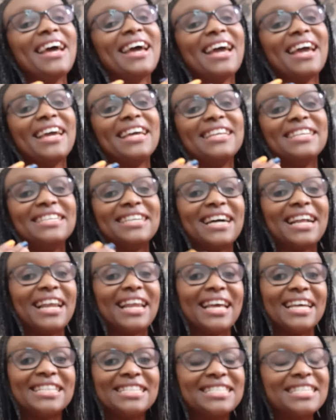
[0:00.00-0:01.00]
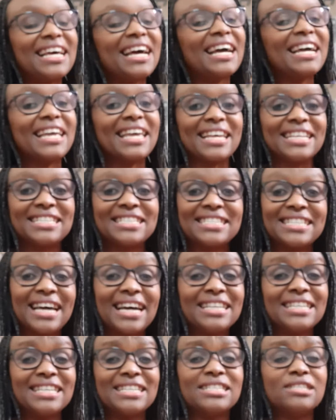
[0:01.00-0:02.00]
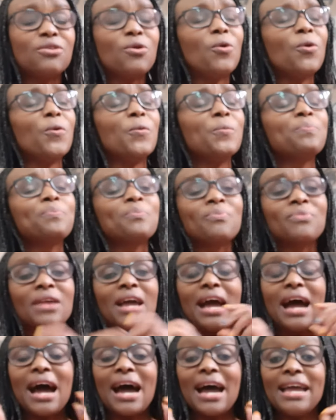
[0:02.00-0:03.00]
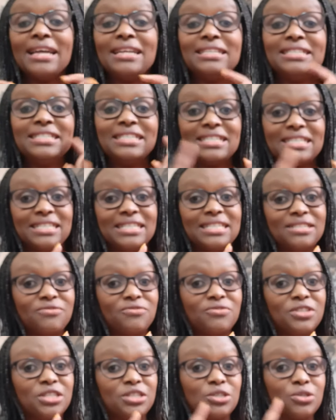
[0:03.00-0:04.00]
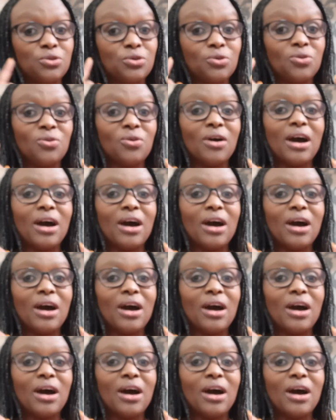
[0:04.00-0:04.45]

and uh, let's get started so I did this video